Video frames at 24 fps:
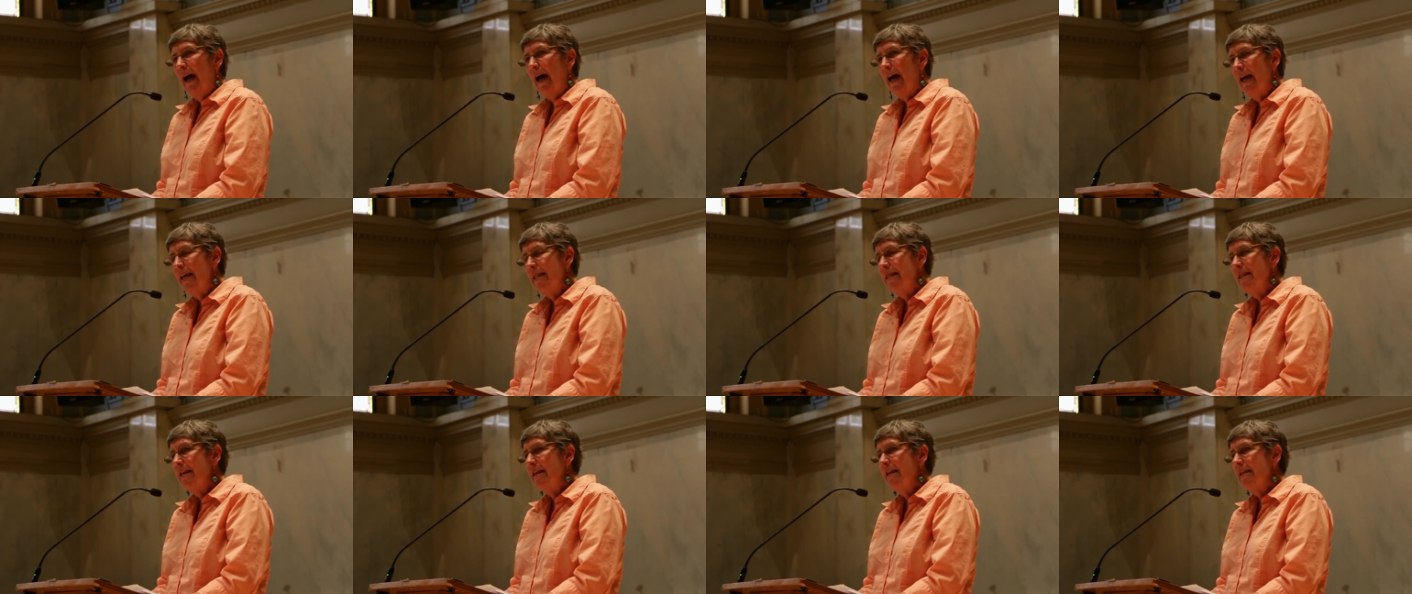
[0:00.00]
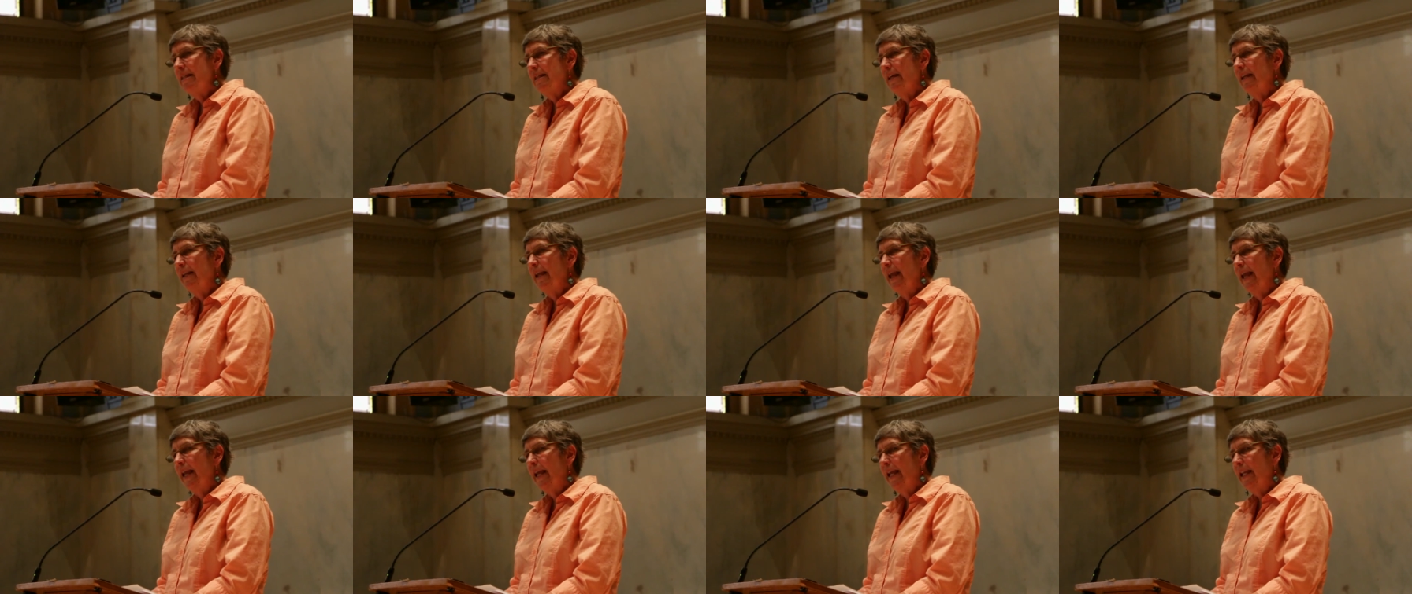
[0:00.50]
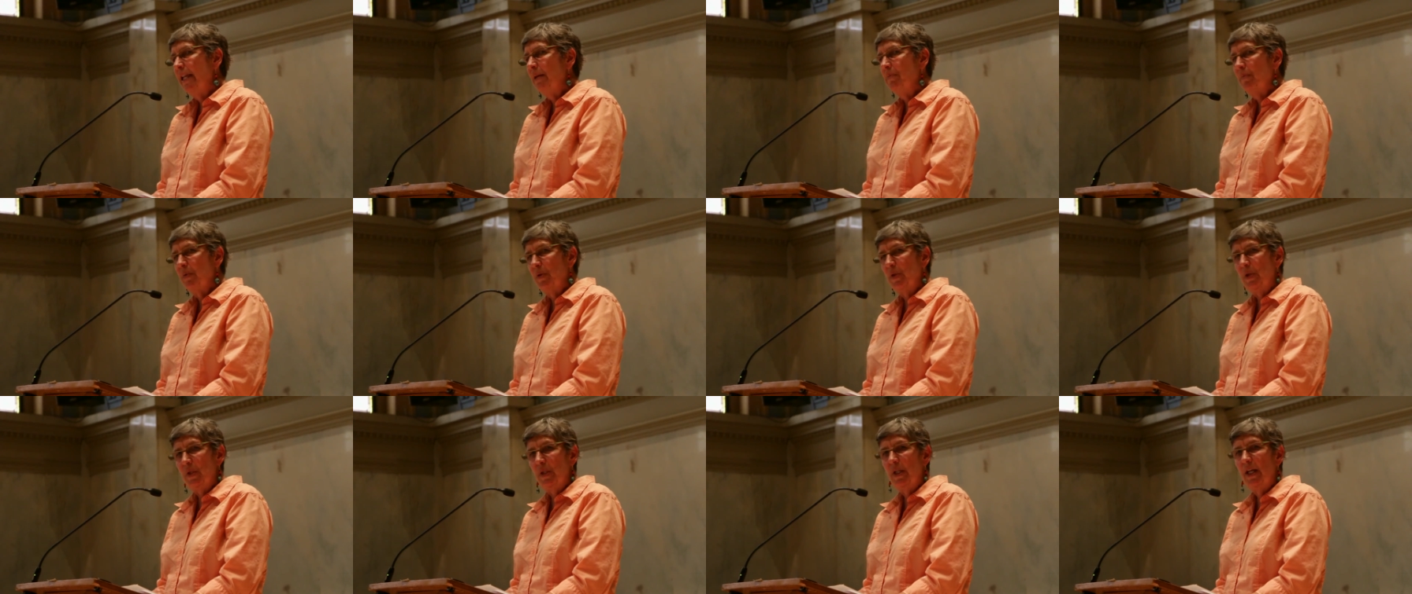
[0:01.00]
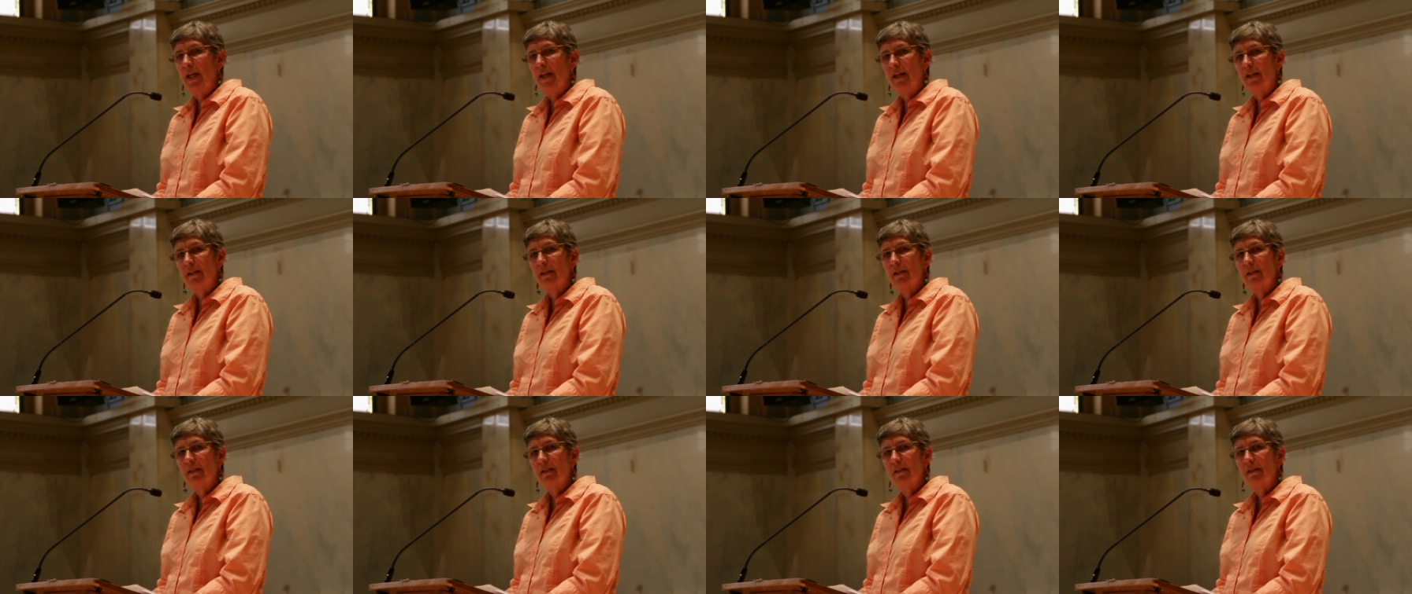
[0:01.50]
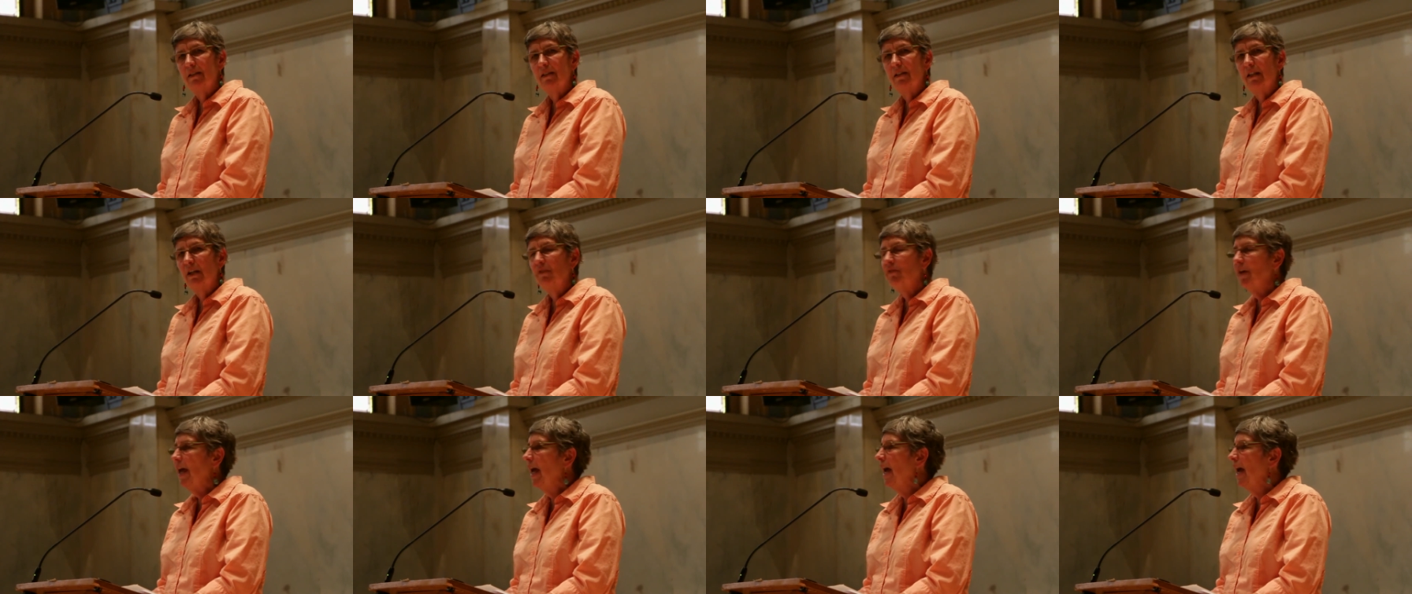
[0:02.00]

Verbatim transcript: I think that 80% of